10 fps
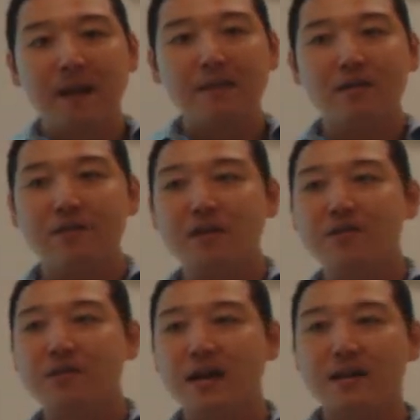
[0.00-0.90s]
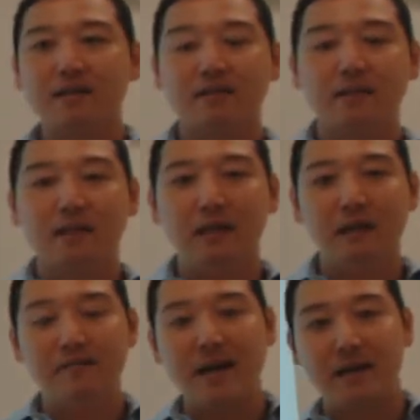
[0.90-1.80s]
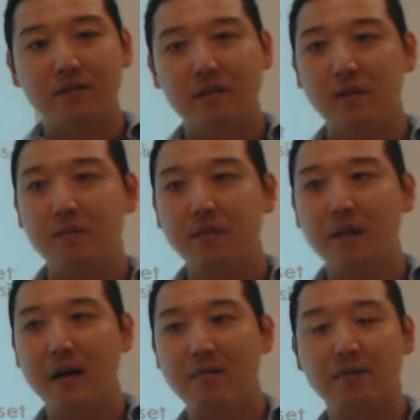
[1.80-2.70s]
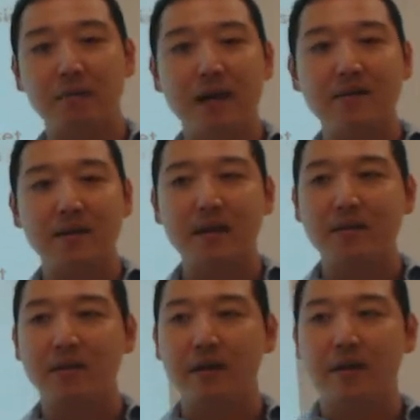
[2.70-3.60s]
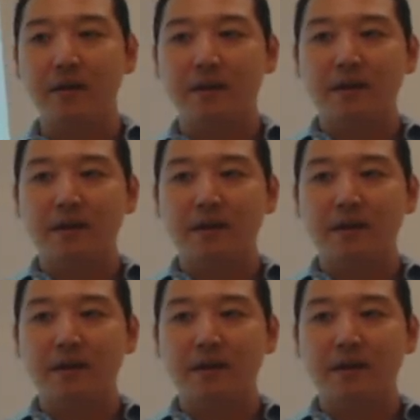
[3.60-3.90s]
And then on the other side of that continuum, you have supply-side theory,